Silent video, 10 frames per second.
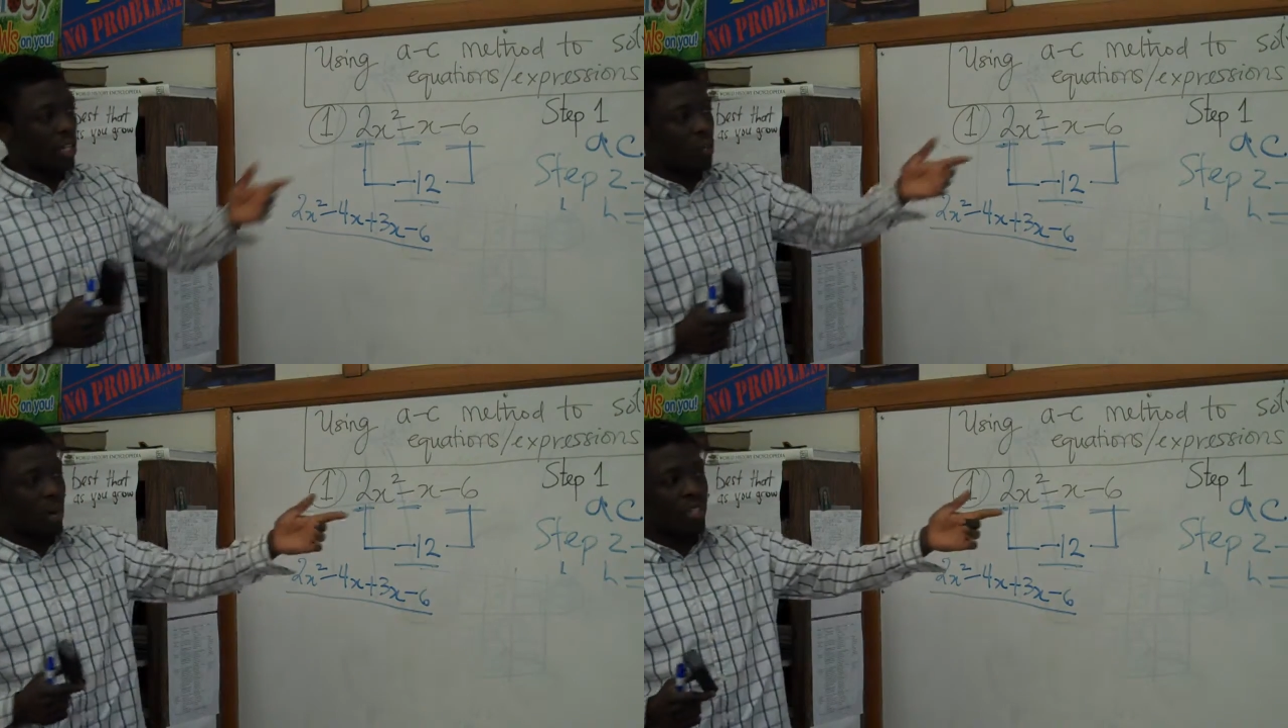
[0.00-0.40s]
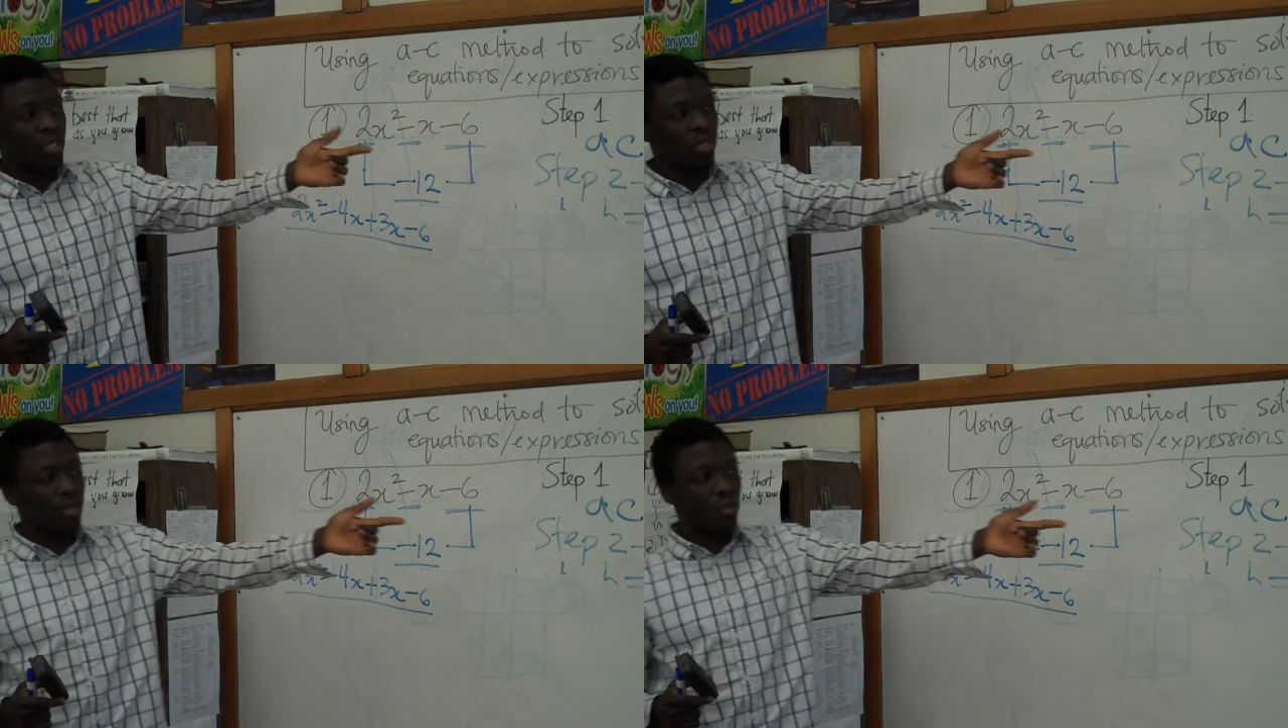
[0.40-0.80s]

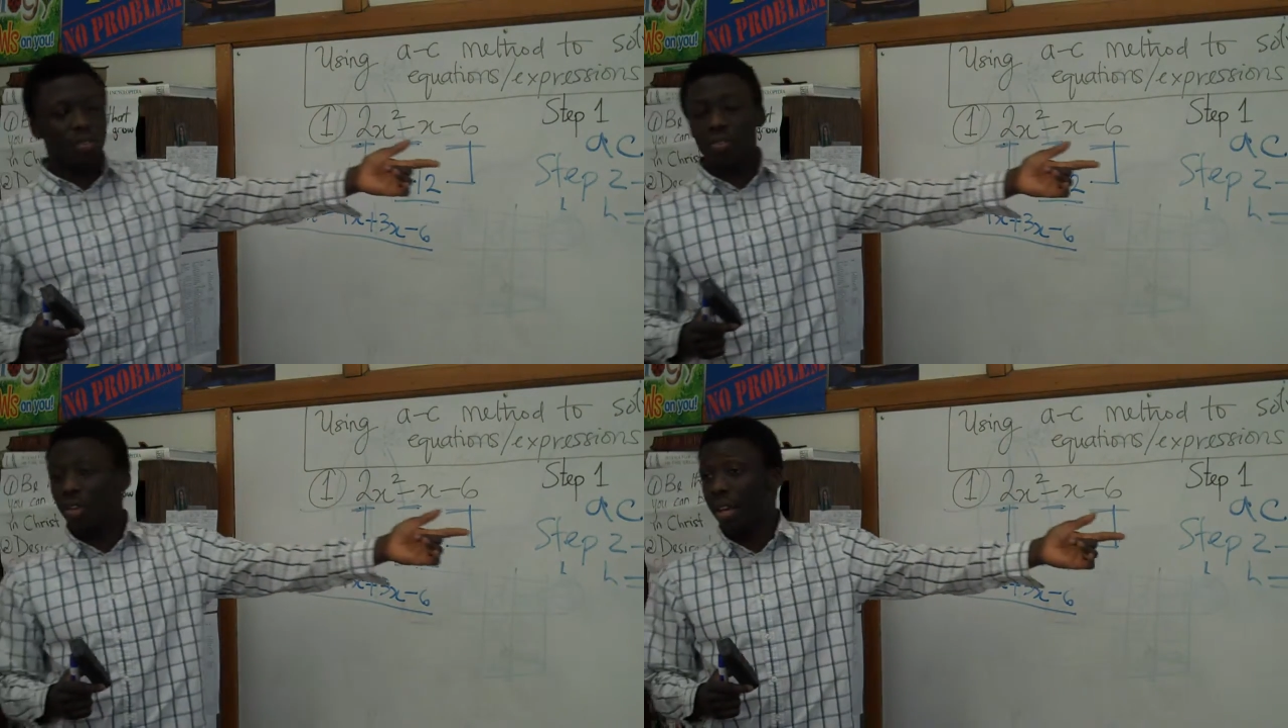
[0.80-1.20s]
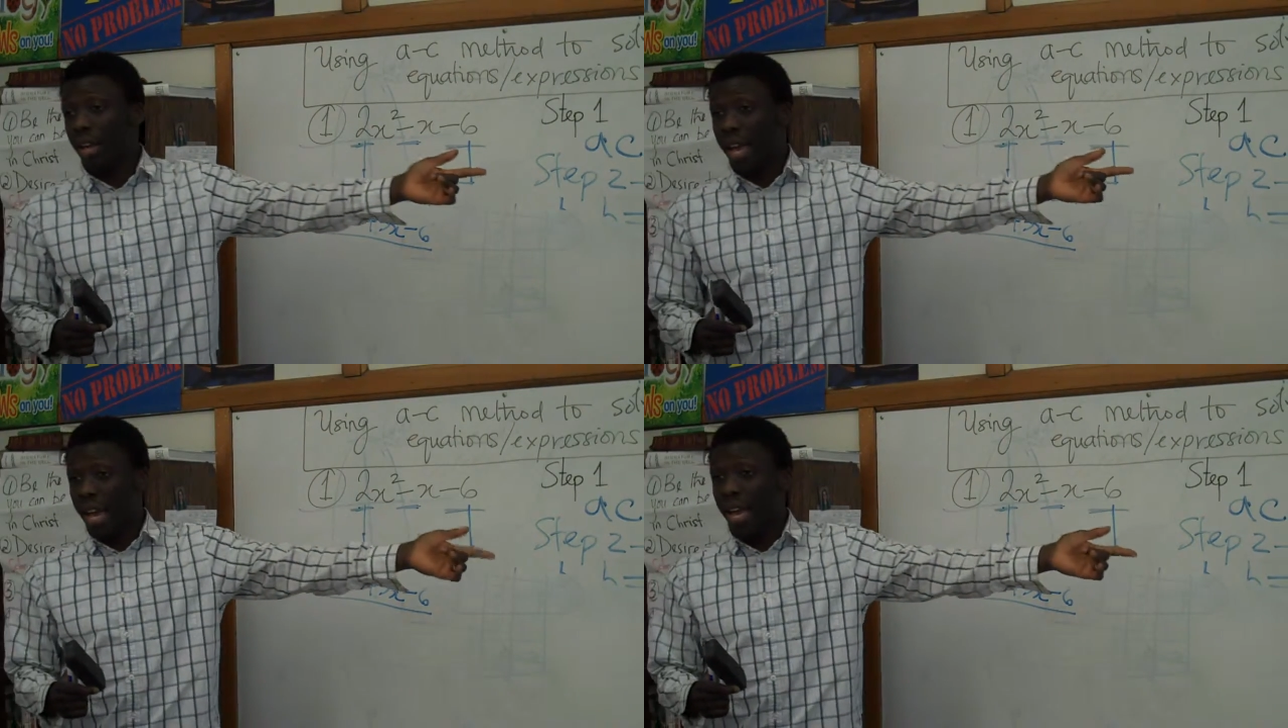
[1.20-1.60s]
expression with
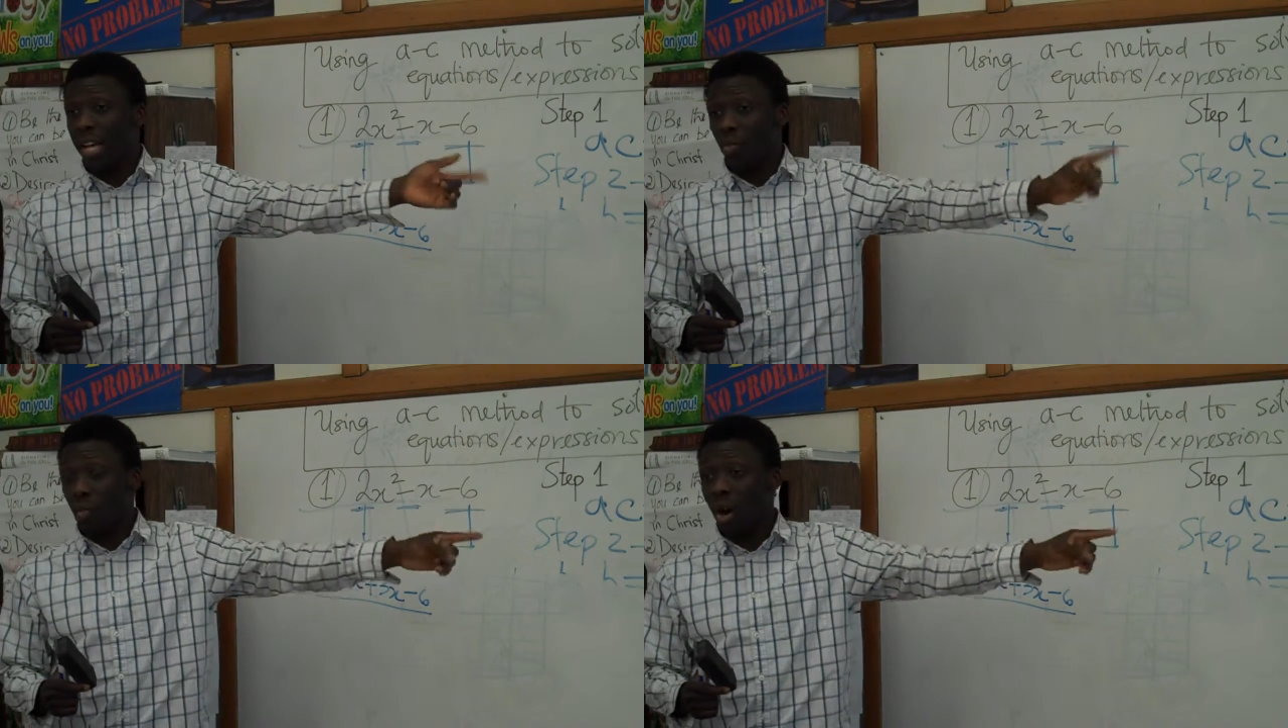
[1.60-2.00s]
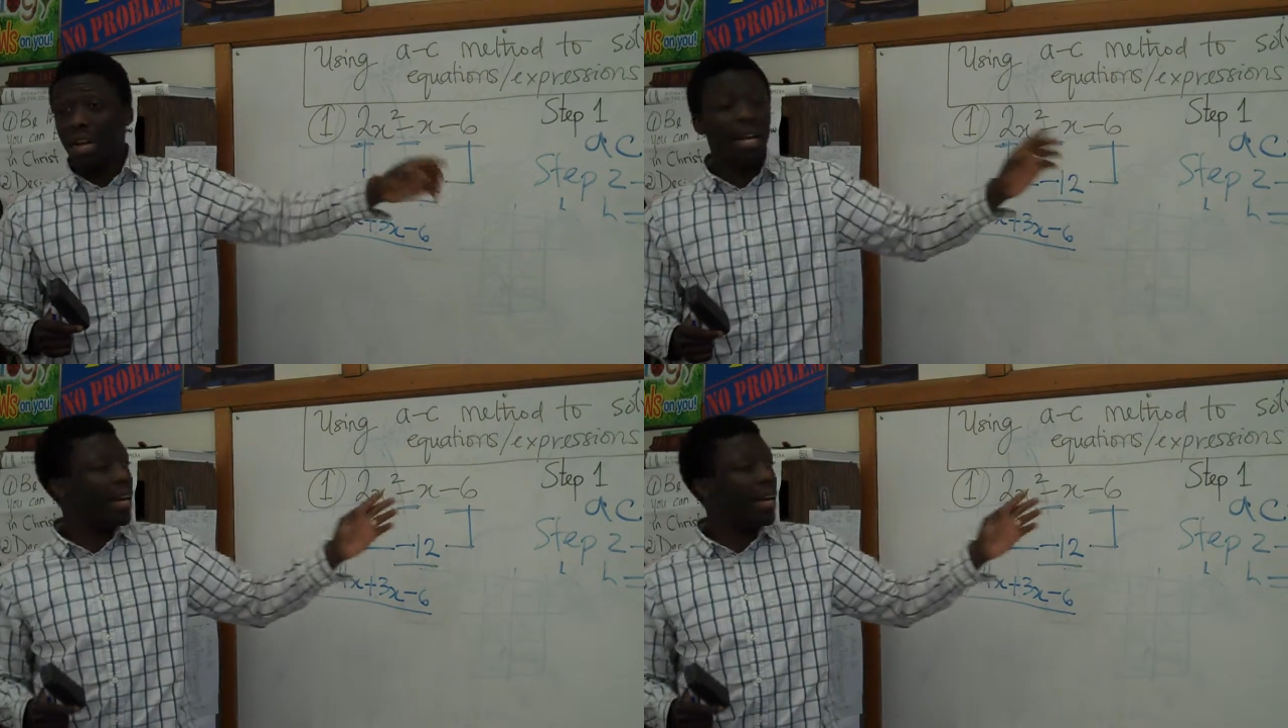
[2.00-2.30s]
a as 1